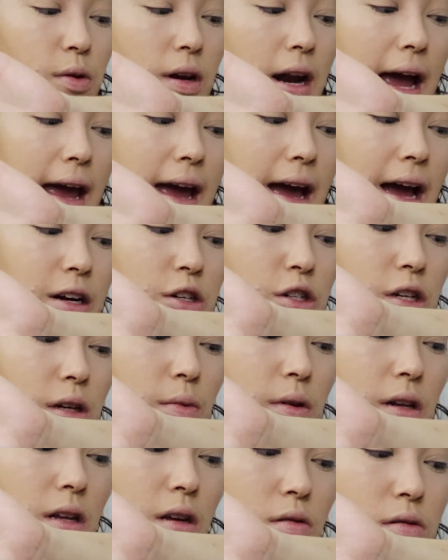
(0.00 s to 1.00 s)
one I actually
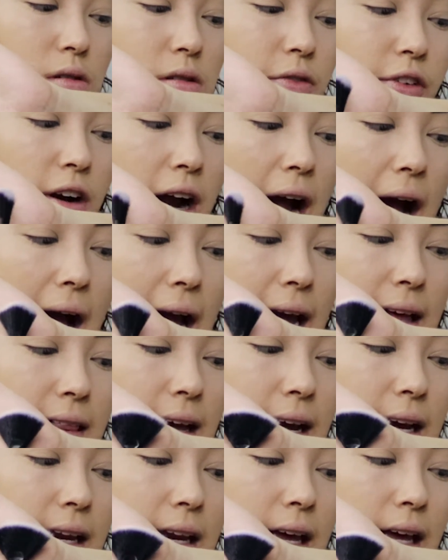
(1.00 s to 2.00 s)
would use for
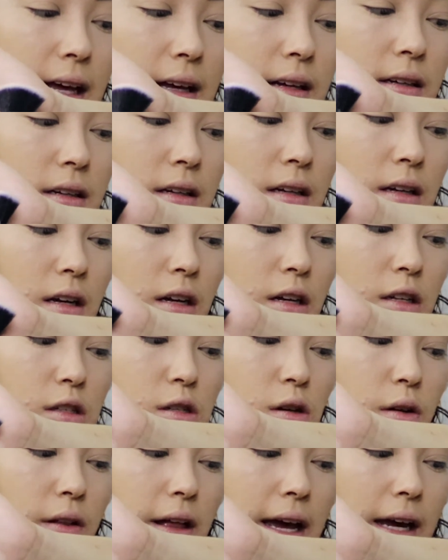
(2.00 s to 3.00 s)
highlighting,
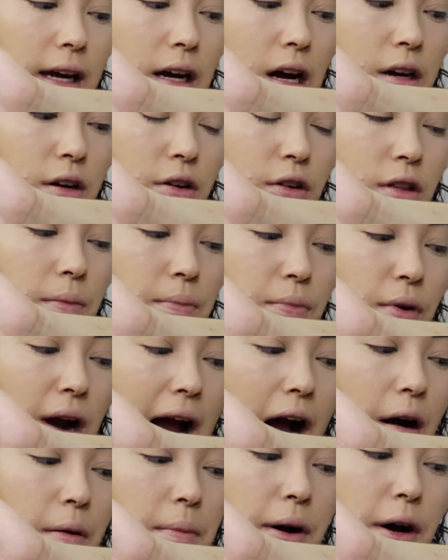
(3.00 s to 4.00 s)
so like under the
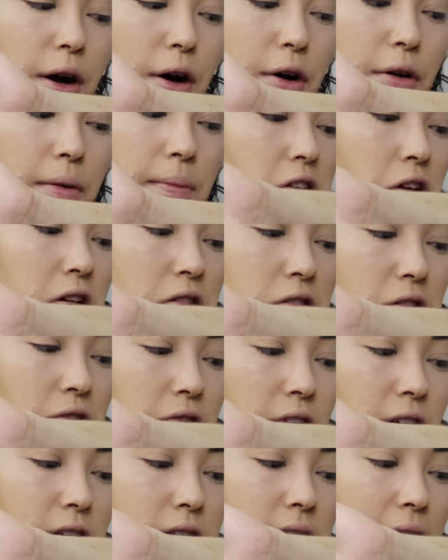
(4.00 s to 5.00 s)
brow bone. This also
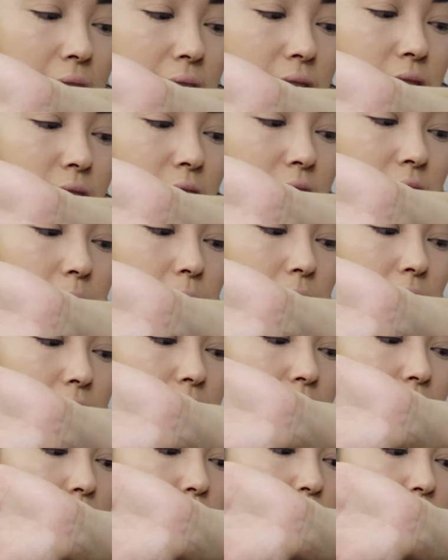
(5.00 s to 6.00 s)
feels kind of like a
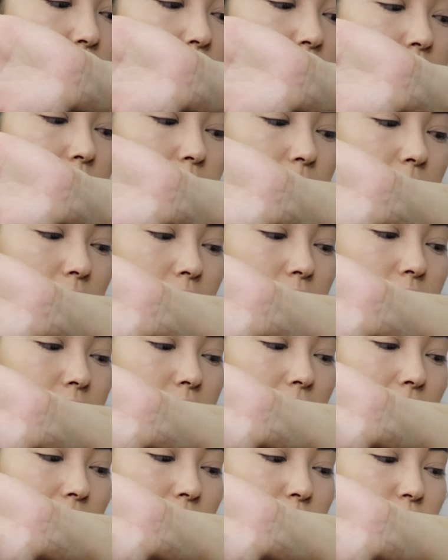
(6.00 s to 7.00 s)
blending brush to me,
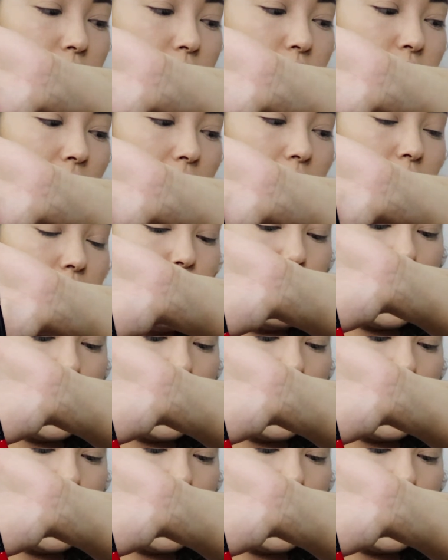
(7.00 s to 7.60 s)
slash a shader